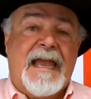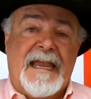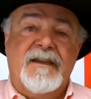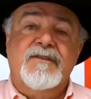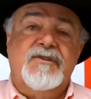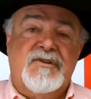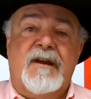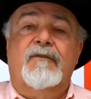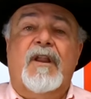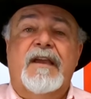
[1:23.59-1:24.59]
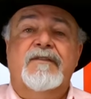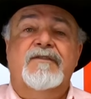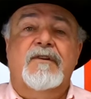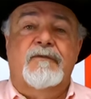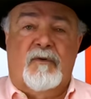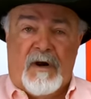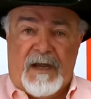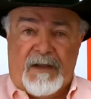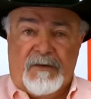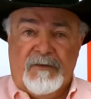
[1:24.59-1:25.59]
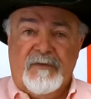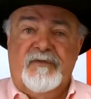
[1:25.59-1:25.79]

and the Chevrolet Silverado.